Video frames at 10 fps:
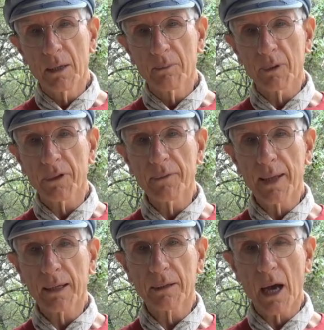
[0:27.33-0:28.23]
but then
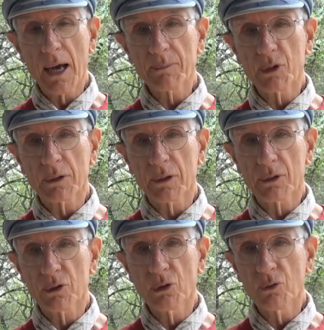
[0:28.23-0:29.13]
that object
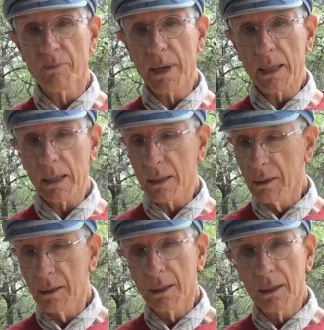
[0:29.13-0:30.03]
that you make
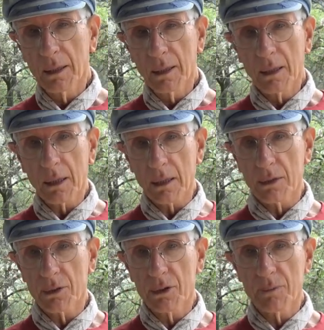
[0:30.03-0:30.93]

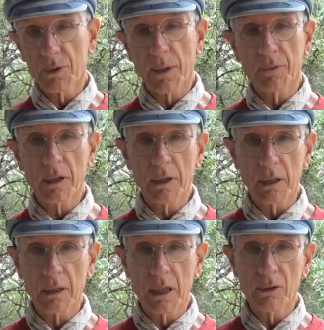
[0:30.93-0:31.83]
is something that
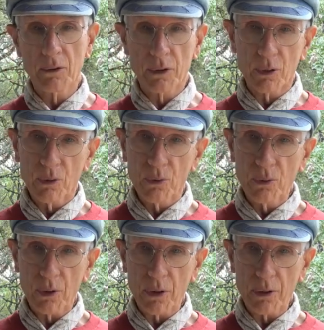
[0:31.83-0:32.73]
either
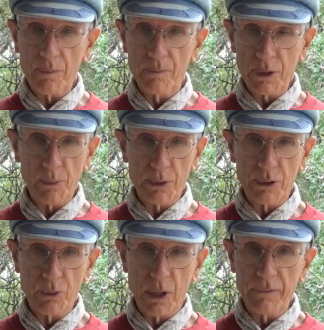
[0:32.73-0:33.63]
you or someone
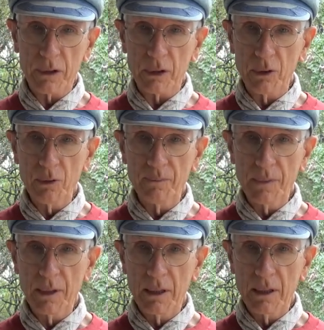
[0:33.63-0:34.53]
that you give it to
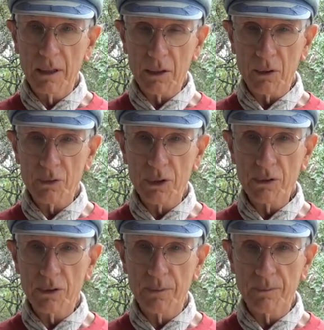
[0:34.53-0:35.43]

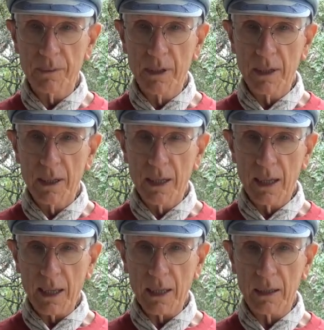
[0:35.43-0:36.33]
uses,
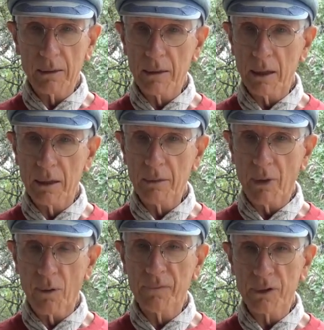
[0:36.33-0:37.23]
and
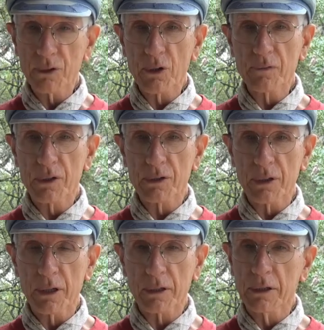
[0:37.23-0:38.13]
hopefully serves as
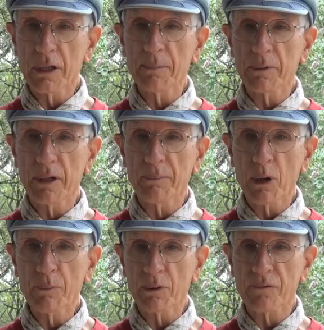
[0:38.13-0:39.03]
a contemplative
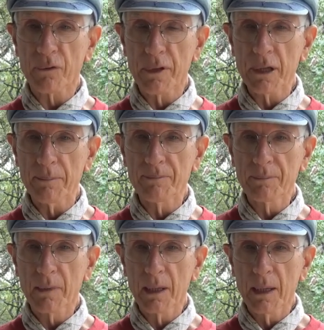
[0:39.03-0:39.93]
purpose for them.
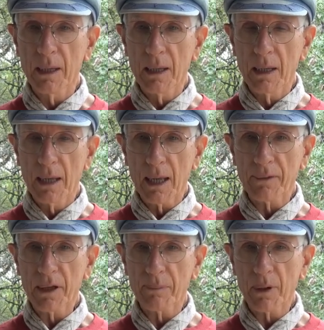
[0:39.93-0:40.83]
And I
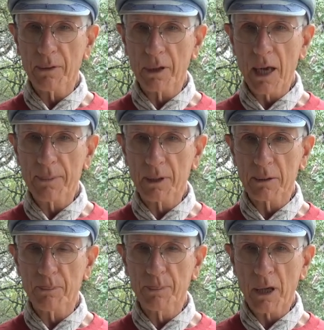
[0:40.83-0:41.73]
think part of the
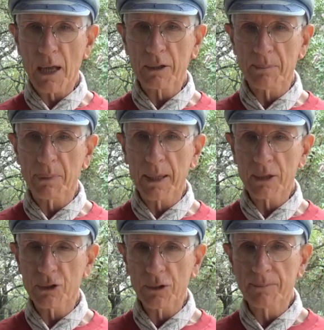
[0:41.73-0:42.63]

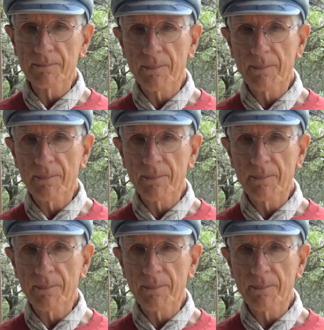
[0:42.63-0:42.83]
contemplation